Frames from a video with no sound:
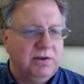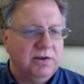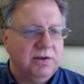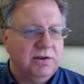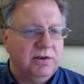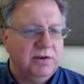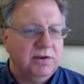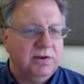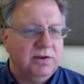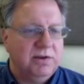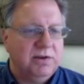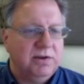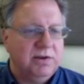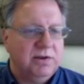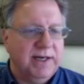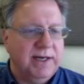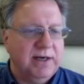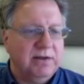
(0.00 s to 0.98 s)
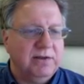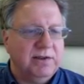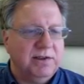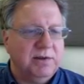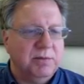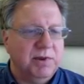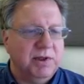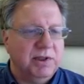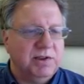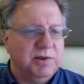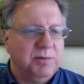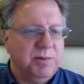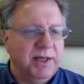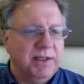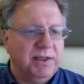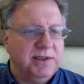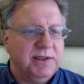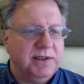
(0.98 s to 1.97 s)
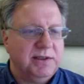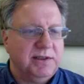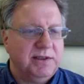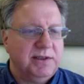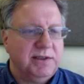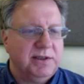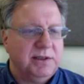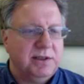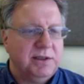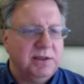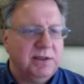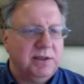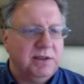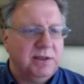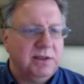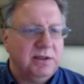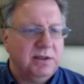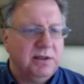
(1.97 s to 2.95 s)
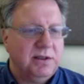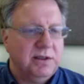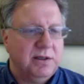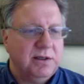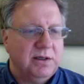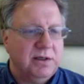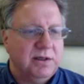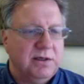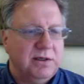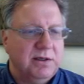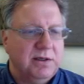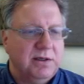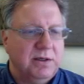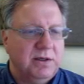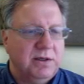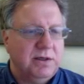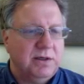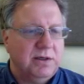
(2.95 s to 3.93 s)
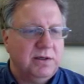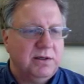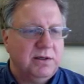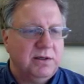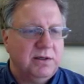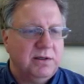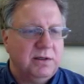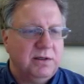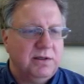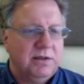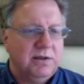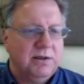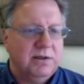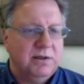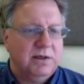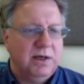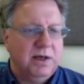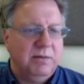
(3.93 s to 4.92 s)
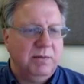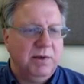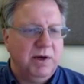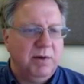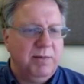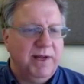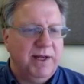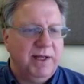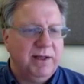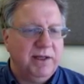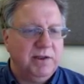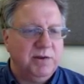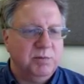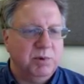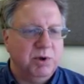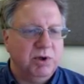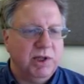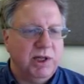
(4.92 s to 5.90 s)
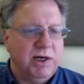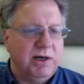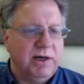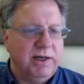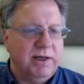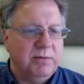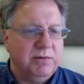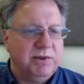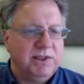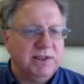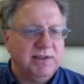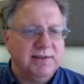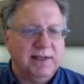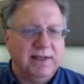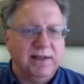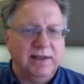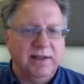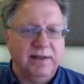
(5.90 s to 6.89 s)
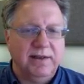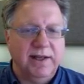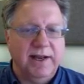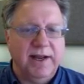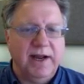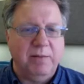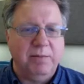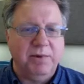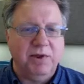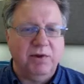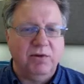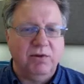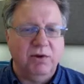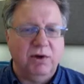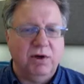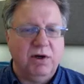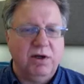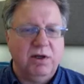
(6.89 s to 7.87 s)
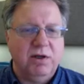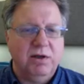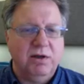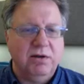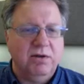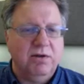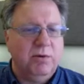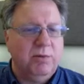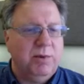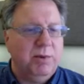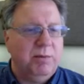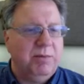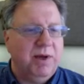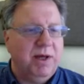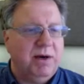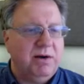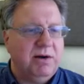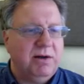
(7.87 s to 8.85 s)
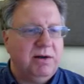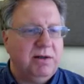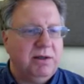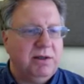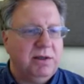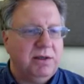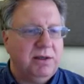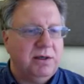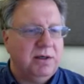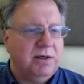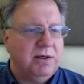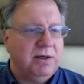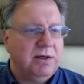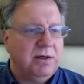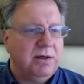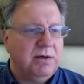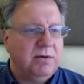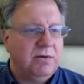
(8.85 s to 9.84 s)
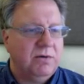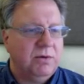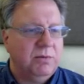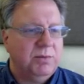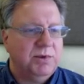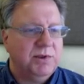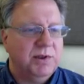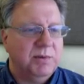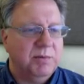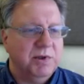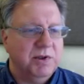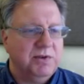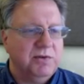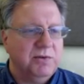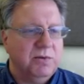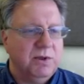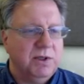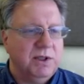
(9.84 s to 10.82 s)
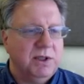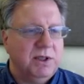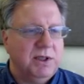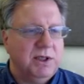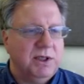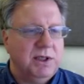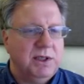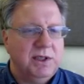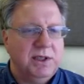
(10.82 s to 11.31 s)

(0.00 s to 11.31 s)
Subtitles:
just by deleting out some of the spaces. I'm going to make these bullet items because I think they happen to look a little bit better. Oops, I missed one.